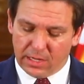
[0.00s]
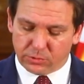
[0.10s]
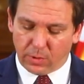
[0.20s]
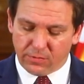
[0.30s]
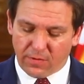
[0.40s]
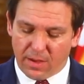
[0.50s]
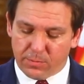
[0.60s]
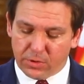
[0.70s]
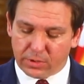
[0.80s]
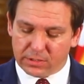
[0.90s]
and 25
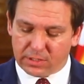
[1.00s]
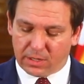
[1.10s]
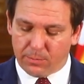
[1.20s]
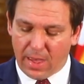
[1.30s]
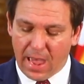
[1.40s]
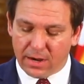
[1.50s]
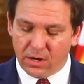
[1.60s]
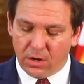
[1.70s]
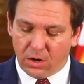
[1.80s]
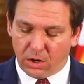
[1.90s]
million to
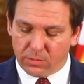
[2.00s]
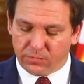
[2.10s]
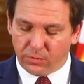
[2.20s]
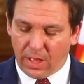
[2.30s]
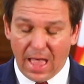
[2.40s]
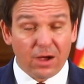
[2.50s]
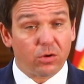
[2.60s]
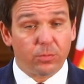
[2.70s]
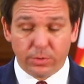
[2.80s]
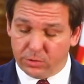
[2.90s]
combat harmful
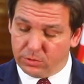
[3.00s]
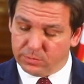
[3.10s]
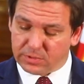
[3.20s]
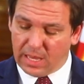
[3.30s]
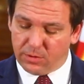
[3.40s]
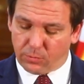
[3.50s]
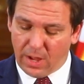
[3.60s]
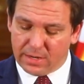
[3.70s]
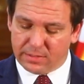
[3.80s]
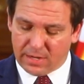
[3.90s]
algal blooms and
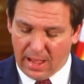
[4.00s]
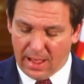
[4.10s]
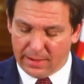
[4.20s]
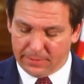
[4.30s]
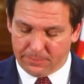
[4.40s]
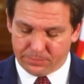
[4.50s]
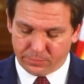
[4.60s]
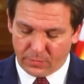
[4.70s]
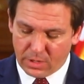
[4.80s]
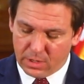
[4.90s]
red tide.
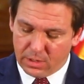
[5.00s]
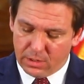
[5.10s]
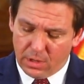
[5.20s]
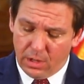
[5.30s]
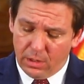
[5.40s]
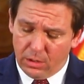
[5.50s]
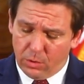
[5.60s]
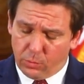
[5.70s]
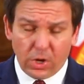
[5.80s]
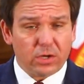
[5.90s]

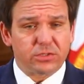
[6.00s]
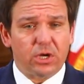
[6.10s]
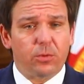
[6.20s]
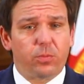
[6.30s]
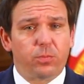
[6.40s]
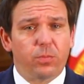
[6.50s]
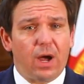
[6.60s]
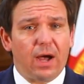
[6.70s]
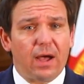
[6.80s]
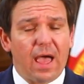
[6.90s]
We also
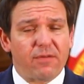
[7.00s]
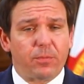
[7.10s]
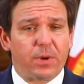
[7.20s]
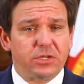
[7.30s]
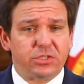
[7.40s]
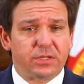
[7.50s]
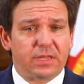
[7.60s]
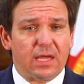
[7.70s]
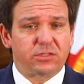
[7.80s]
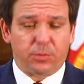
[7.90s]
uh, have a budget
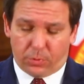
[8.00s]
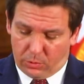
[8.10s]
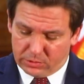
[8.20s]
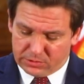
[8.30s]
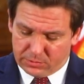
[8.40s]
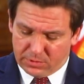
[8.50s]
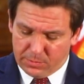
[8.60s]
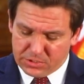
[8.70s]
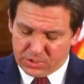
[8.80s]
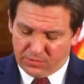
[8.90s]
that supports the
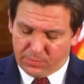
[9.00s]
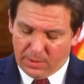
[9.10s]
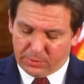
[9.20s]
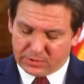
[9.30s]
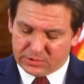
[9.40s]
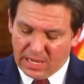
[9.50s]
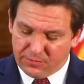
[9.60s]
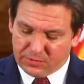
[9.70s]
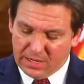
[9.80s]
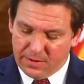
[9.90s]
mission of public
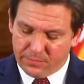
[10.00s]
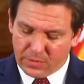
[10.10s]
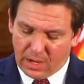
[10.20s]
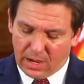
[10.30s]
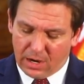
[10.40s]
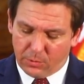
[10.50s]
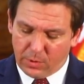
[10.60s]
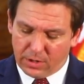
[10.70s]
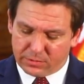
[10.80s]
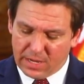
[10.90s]
safety. Uh,
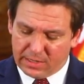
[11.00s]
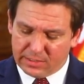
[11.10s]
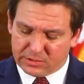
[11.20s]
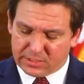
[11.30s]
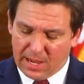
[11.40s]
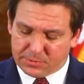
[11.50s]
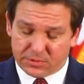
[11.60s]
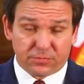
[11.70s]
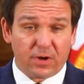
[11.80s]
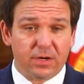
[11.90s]
we are taking steps
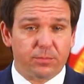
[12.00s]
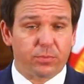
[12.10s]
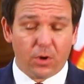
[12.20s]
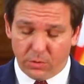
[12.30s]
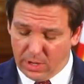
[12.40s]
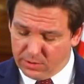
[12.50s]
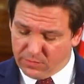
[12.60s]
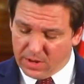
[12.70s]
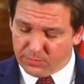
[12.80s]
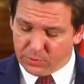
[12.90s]
to fund pro innovative